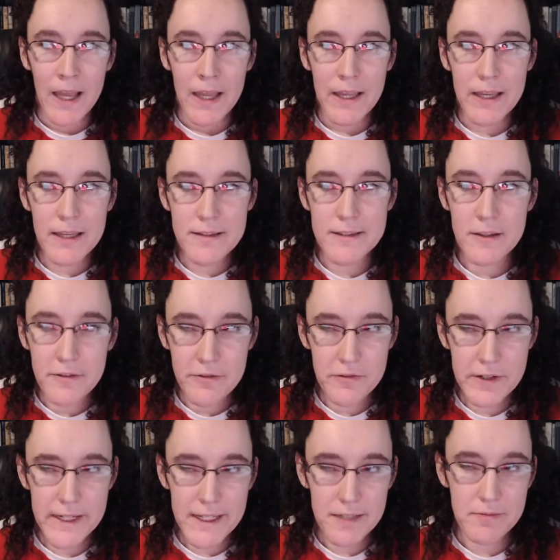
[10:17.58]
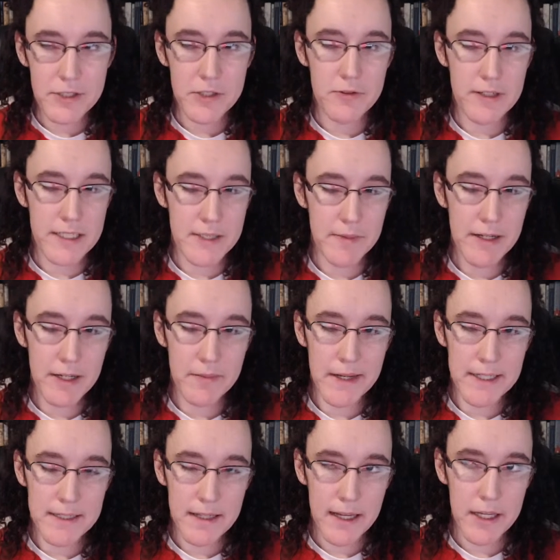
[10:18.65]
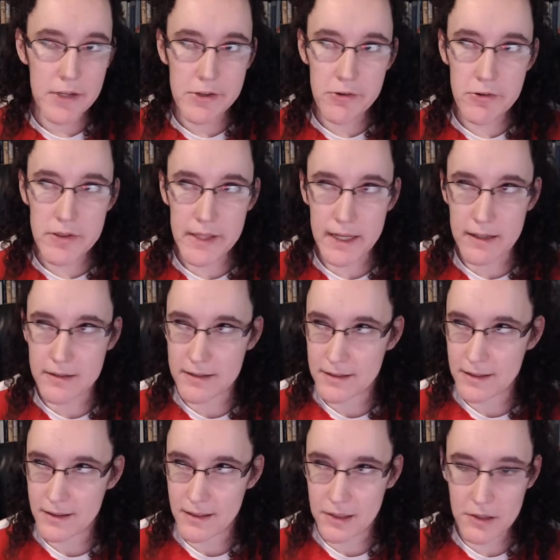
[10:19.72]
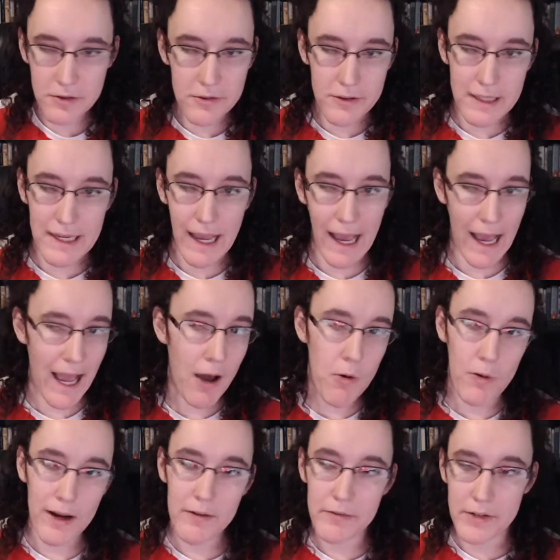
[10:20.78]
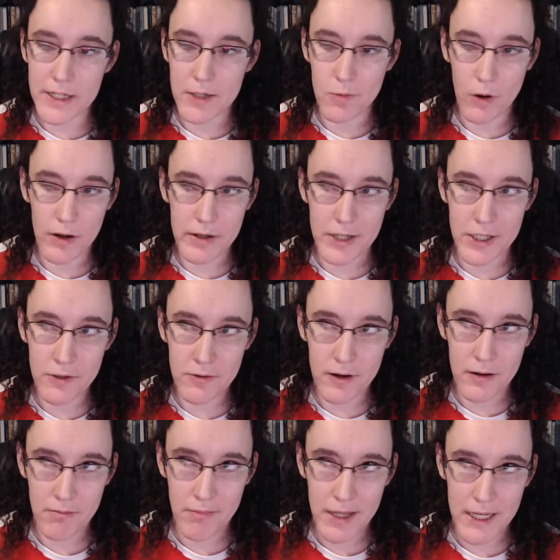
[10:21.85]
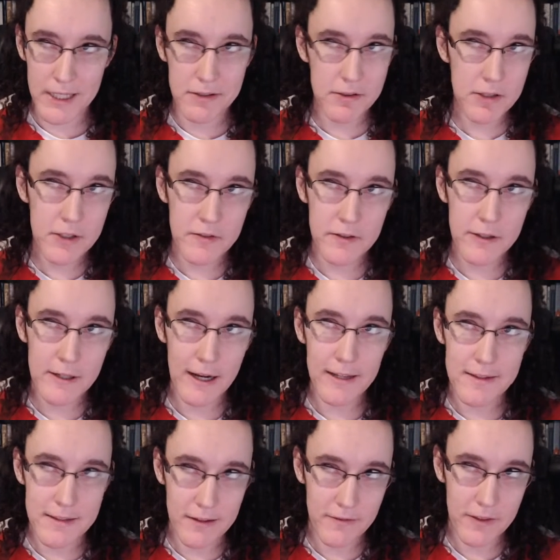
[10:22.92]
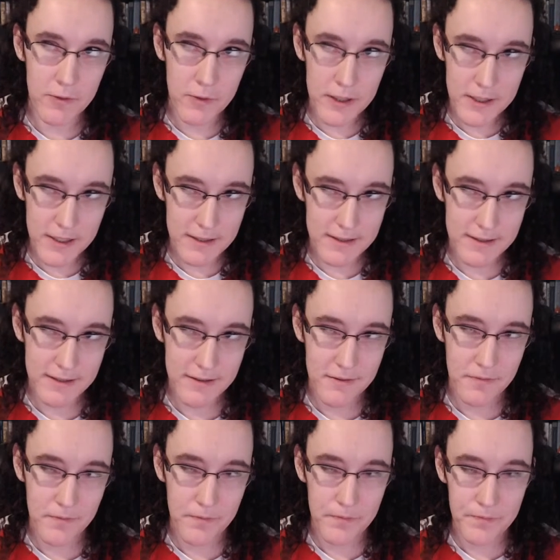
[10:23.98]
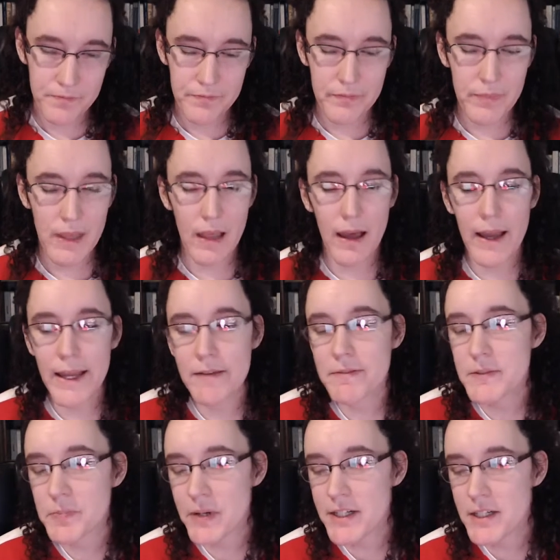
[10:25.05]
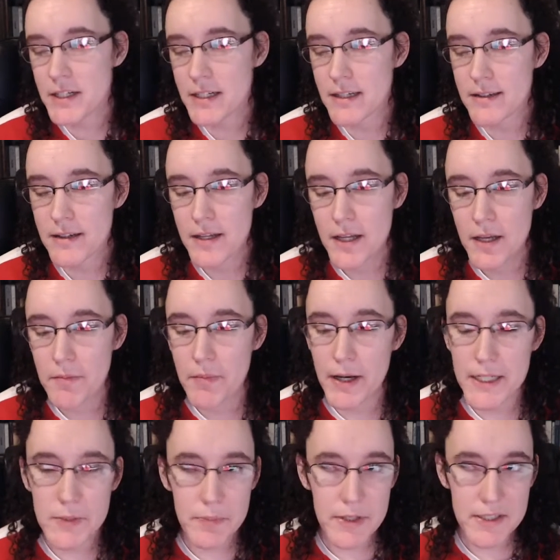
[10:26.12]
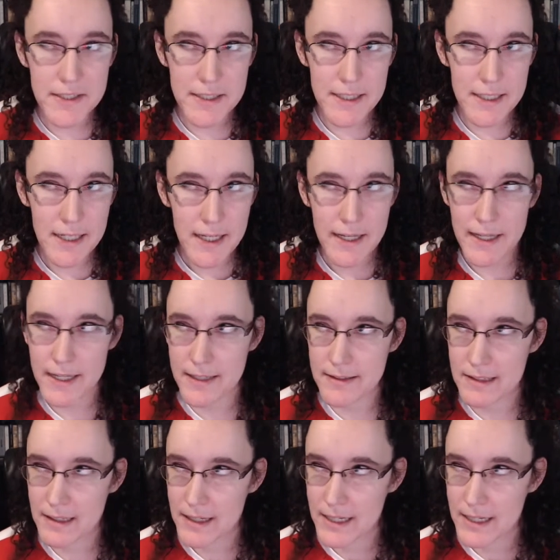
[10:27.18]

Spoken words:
is the freedom to experiment and do things literally however you want to do them until you figure out stuff that works. I have a spreadsheet. My spreadsheet is